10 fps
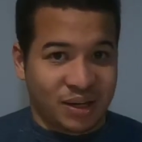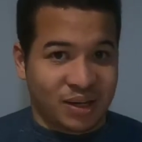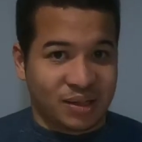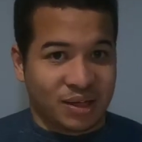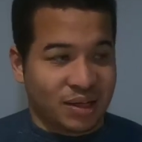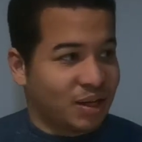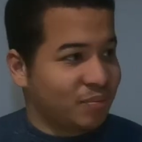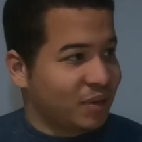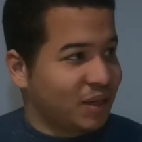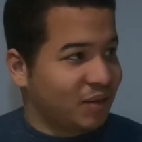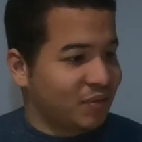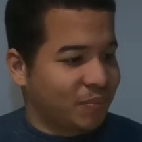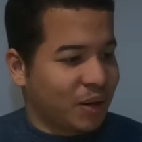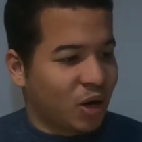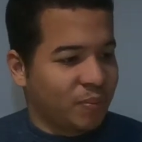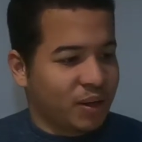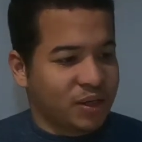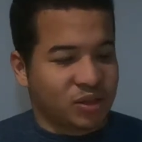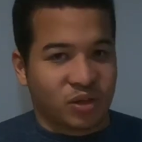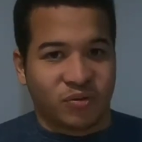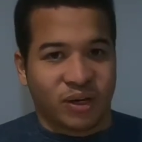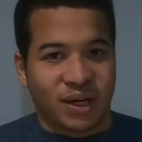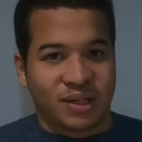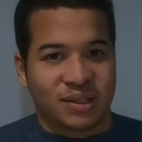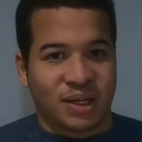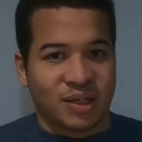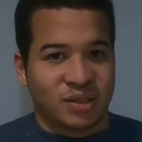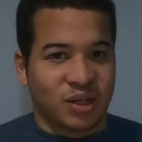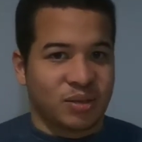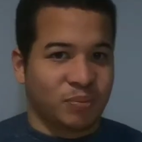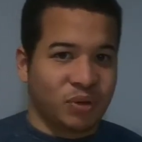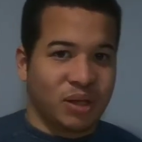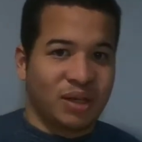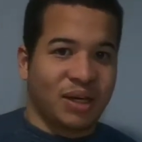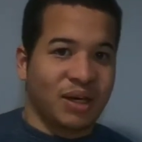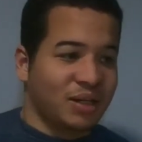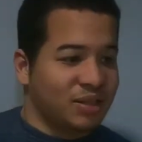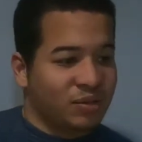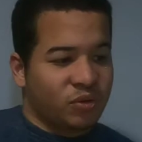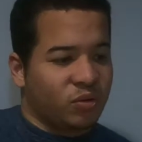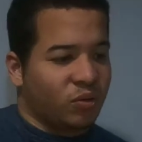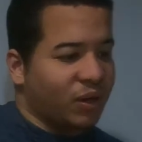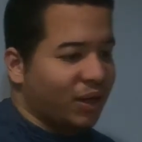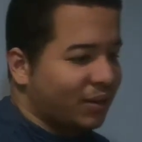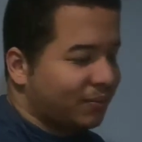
and I believe the power button is on the right hand side, so let's boot the thing and see what's wrong with it.